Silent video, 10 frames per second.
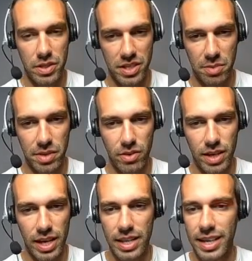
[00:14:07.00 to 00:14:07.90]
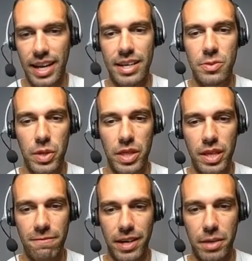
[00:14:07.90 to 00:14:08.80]
This will take me out. And again, it's
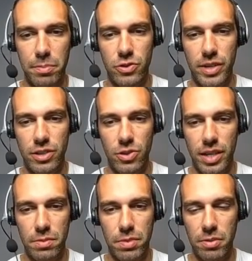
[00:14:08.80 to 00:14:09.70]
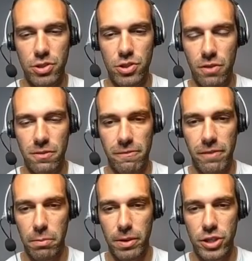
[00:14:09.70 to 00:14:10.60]
within Fire Punch range, so I can probably just go
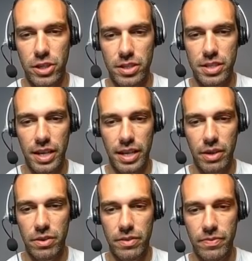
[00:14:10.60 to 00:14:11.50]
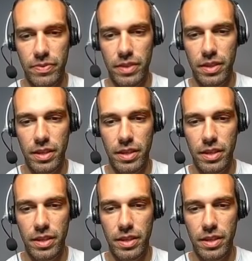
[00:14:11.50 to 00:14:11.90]
for a Fire Punch here to take it out.